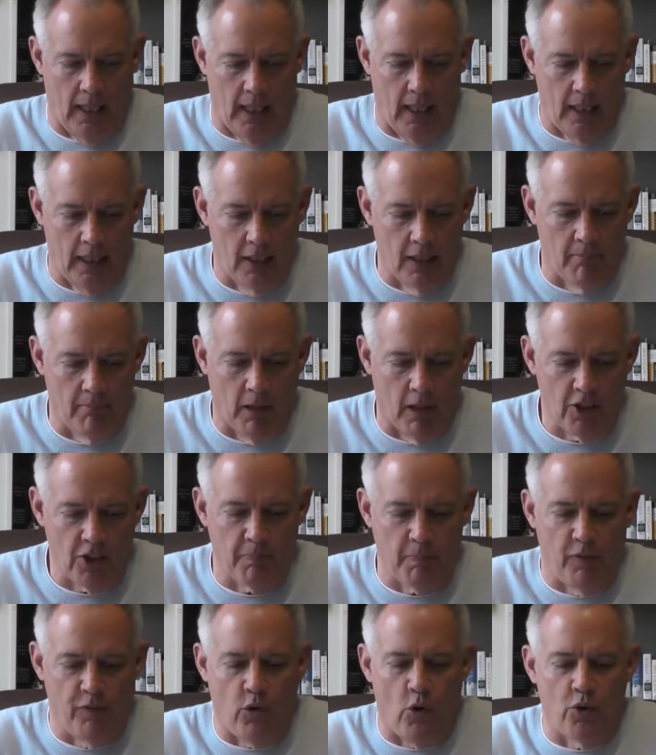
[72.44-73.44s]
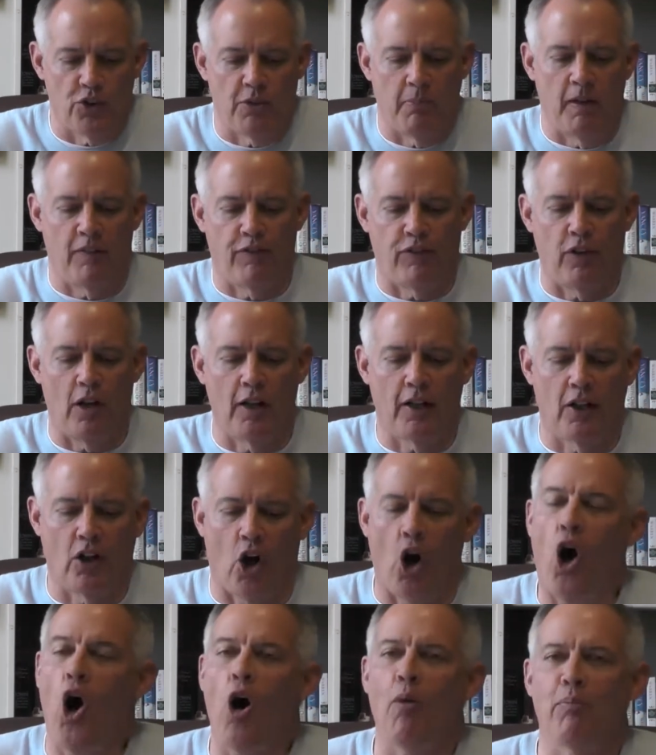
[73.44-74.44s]
And in the months before it was to be
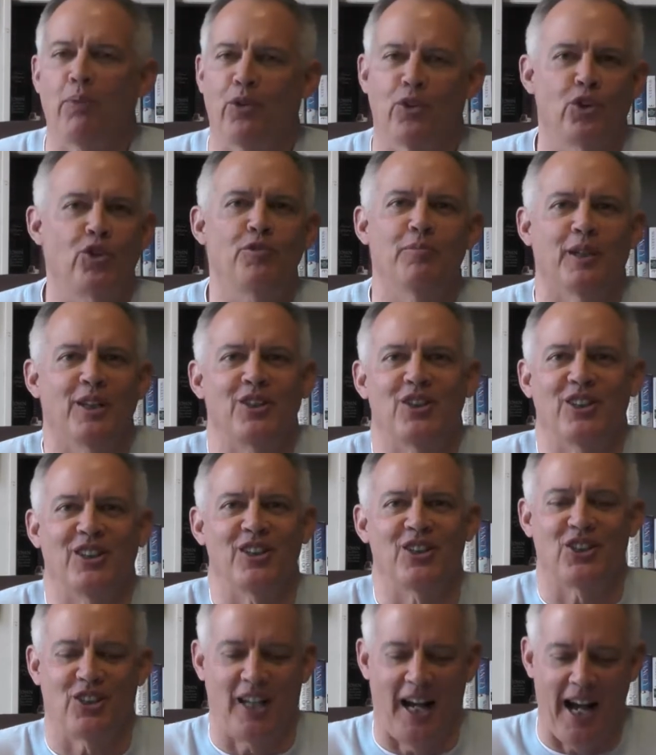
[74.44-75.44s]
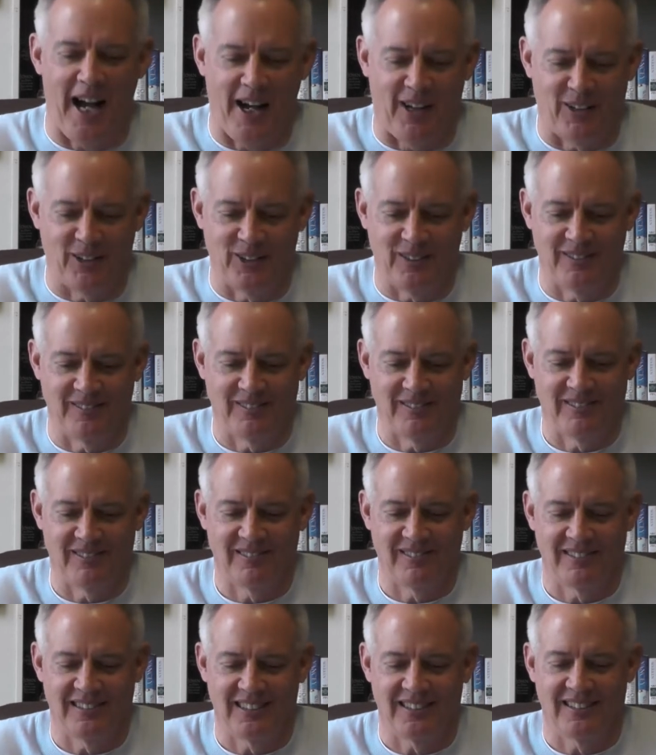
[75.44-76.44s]
flooded, all improvements in this town
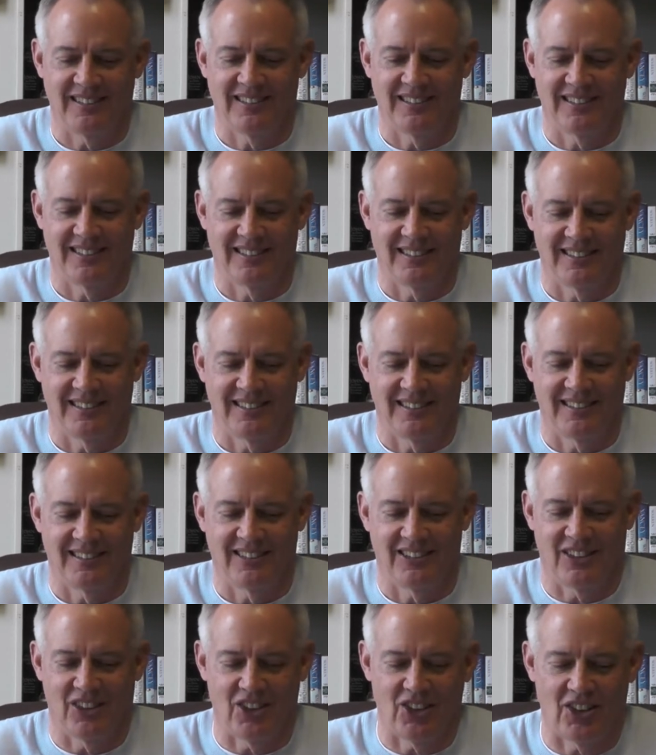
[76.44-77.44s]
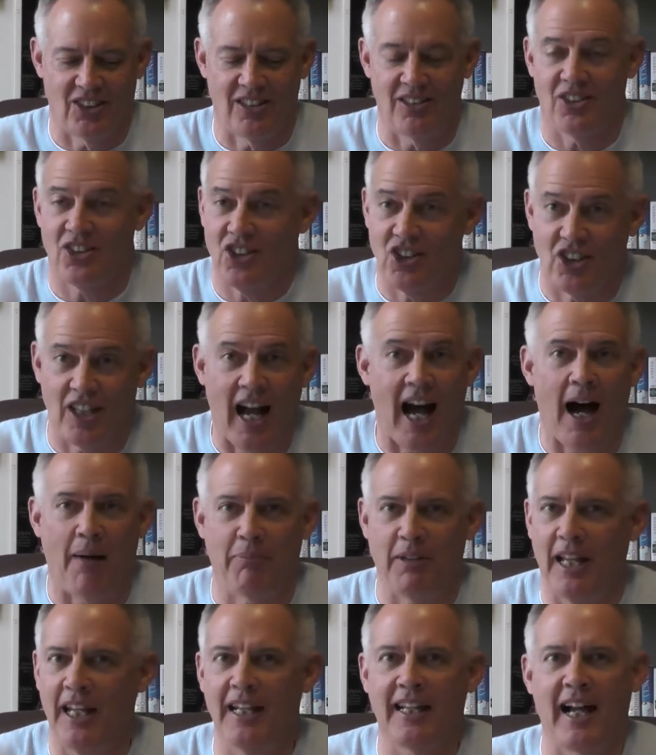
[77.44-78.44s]
just
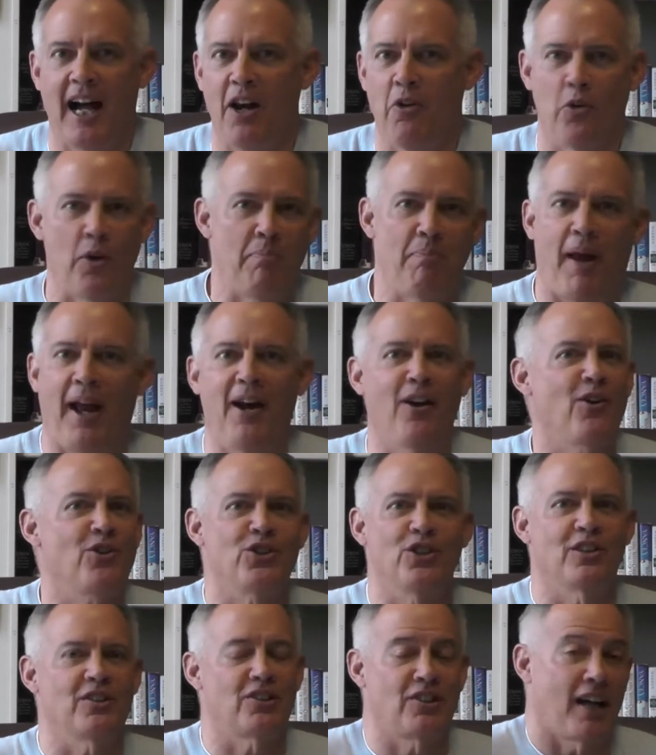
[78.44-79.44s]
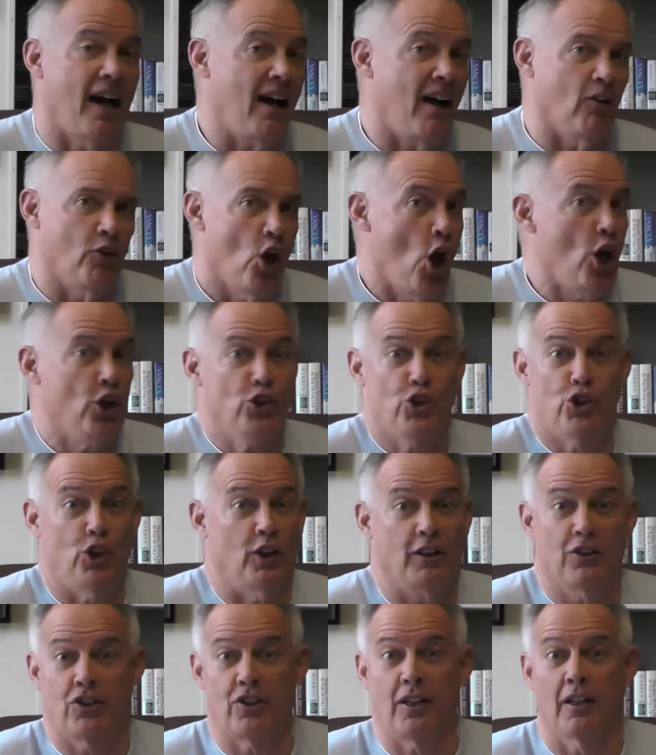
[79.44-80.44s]
stopped. Any kind of repairs in this town
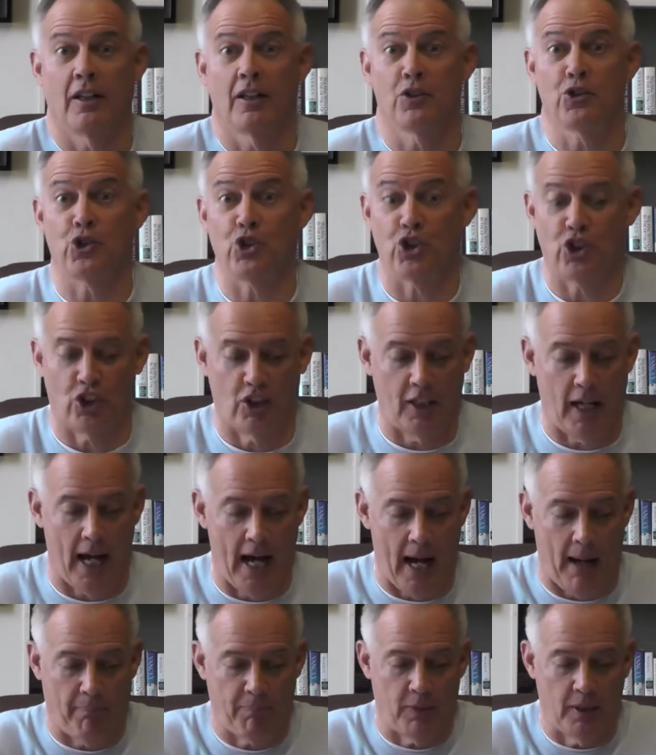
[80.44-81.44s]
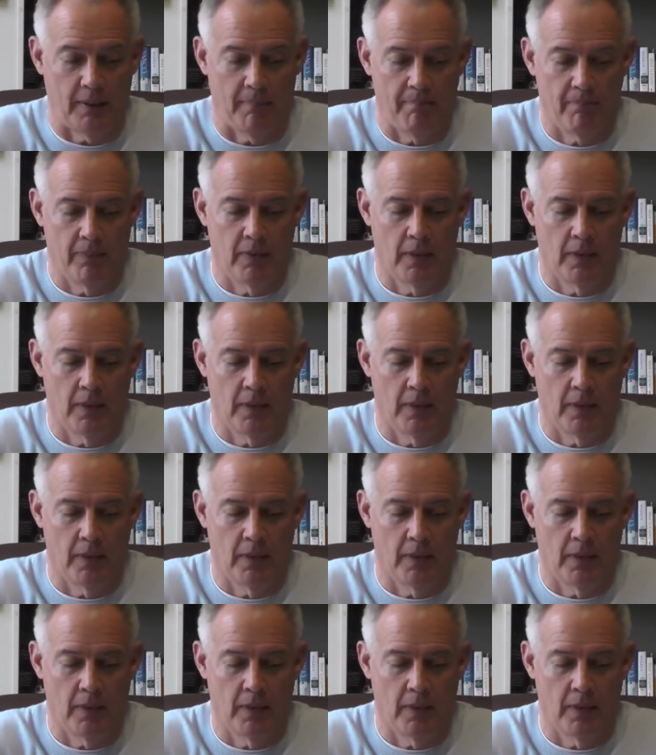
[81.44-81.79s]
just stopped.